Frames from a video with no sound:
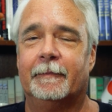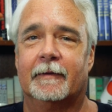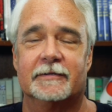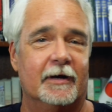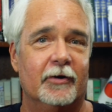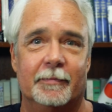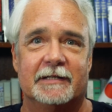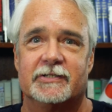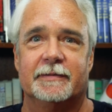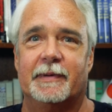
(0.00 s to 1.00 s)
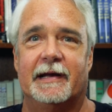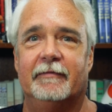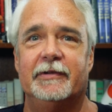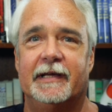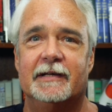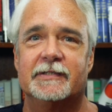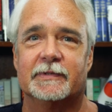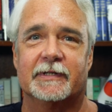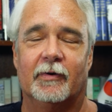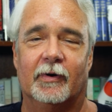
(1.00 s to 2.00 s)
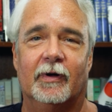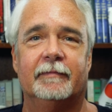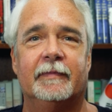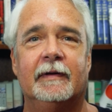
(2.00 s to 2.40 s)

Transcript: because I heard about just about everything else that was going on.